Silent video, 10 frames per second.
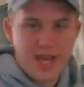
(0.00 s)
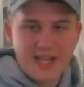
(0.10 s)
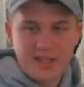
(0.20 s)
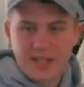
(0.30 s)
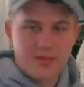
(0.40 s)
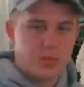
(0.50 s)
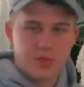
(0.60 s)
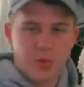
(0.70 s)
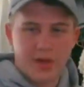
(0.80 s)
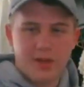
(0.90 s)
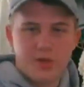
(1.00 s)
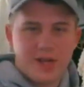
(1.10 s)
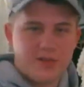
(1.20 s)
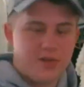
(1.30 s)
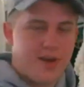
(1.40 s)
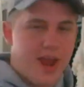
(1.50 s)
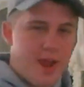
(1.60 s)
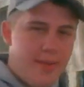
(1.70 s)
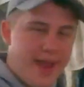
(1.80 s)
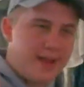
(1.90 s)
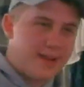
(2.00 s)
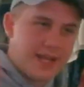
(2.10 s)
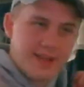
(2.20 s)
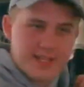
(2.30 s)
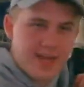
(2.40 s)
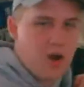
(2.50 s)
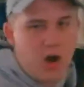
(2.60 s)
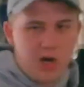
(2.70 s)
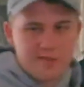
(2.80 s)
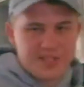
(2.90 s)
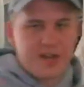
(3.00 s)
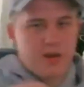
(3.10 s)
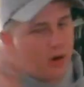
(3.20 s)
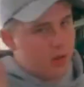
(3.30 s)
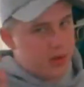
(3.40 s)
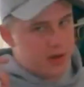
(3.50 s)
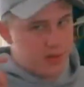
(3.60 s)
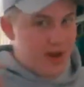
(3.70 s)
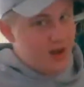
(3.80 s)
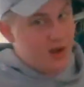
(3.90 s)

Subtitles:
I was working on a track later and I panned like this kind of off snare all the way to the right